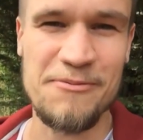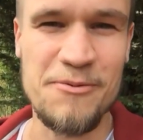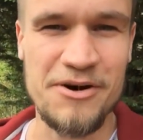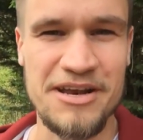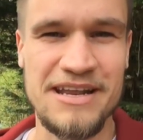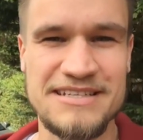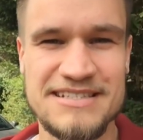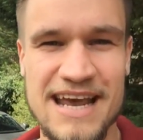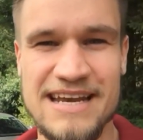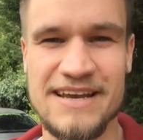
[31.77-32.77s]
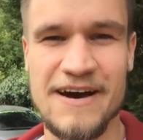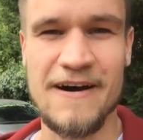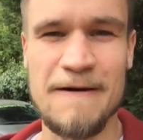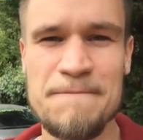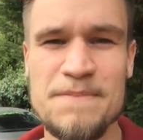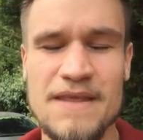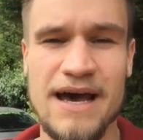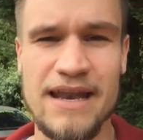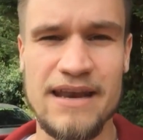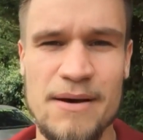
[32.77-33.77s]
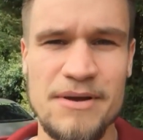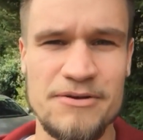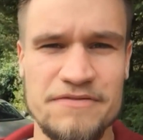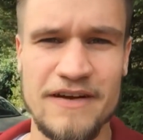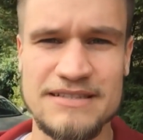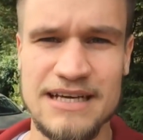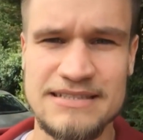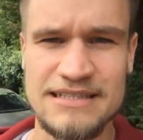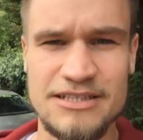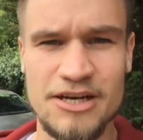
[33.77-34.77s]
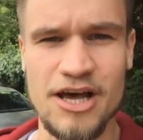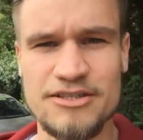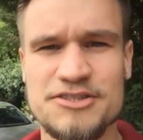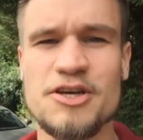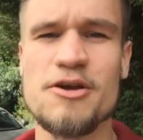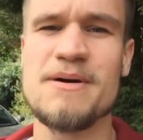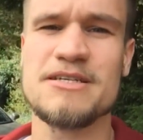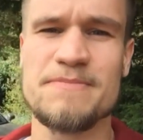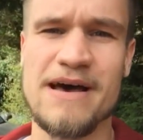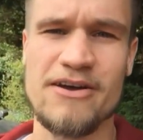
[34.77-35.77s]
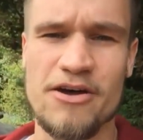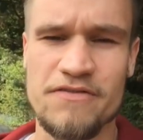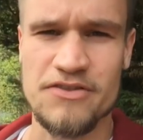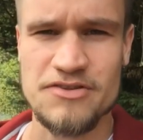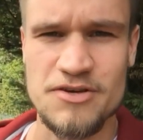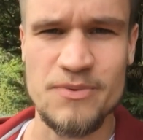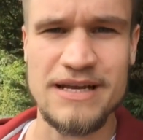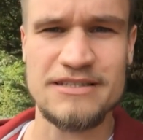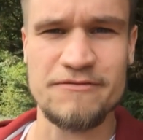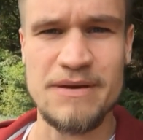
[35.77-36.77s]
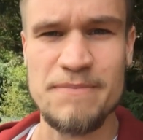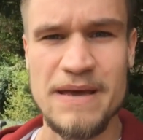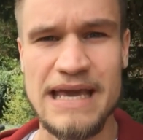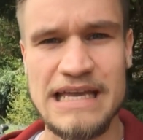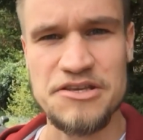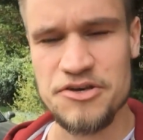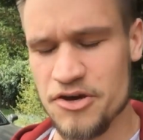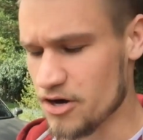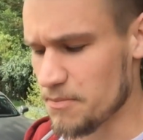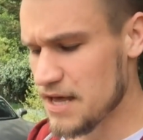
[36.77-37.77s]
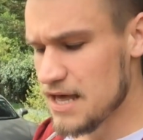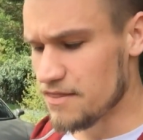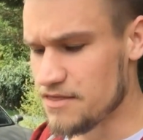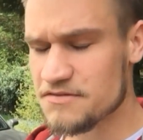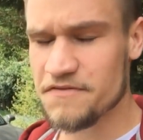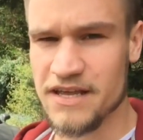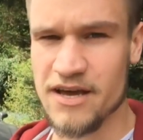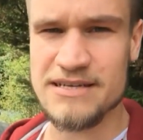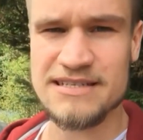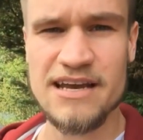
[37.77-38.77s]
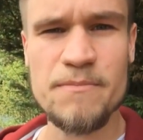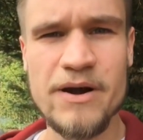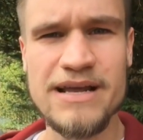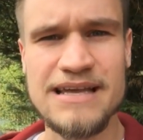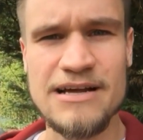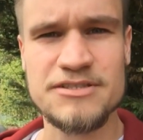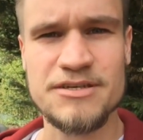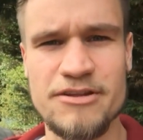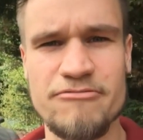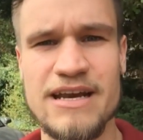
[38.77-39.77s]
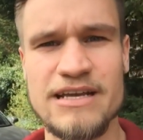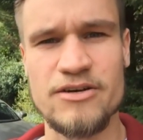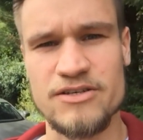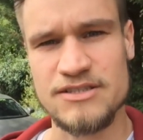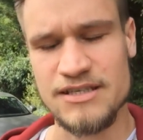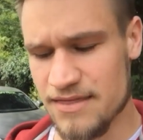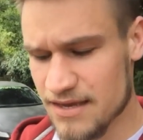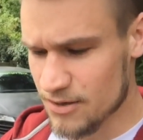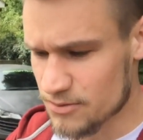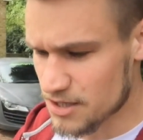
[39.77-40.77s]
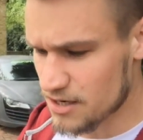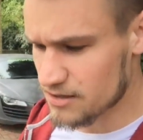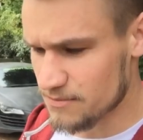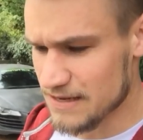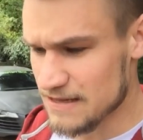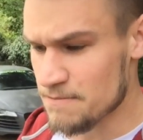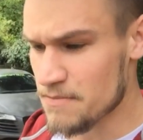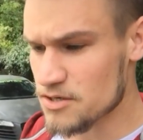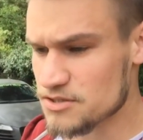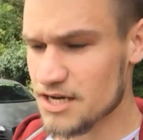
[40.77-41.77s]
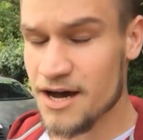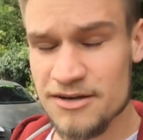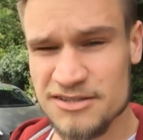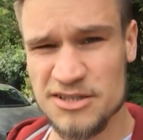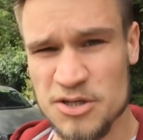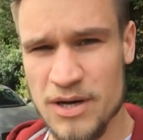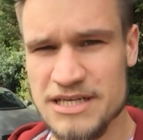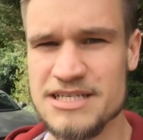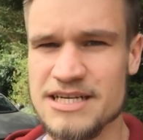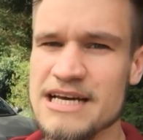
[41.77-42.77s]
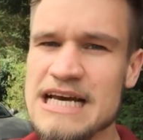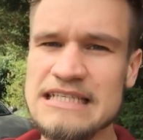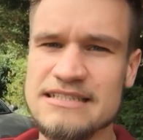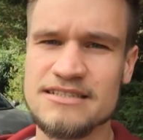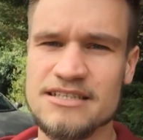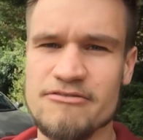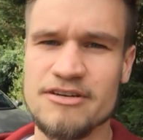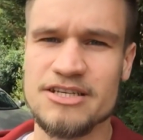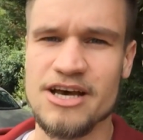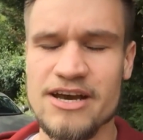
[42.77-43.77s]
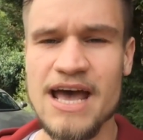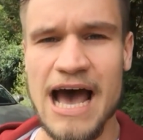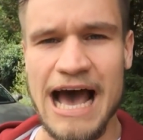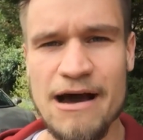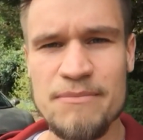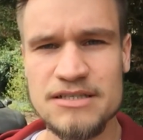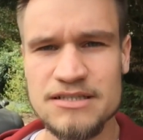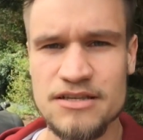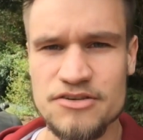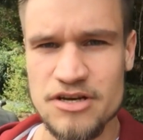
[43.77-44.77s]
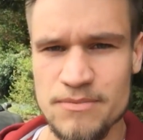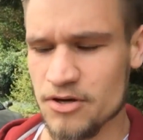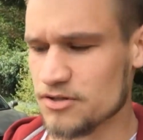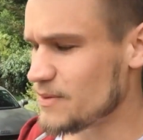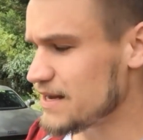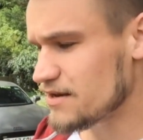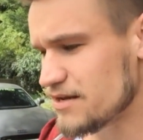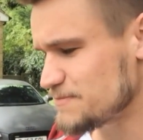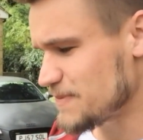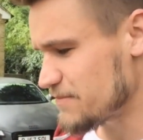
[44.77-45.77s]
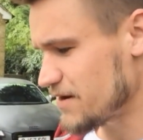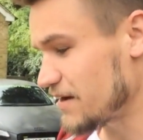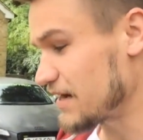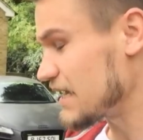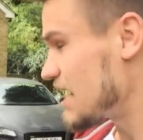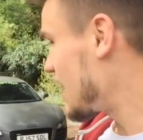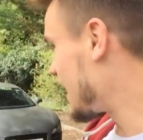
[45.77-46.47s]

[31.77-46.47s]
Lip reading: What an insane car, and it was fantastic to learn so much about it over the 2 weeks of me being in Europe. This video is going to break down some of the running costs. I think it was arguably the most asked question since I returned. How much did the trip cost? Where did I spend my money?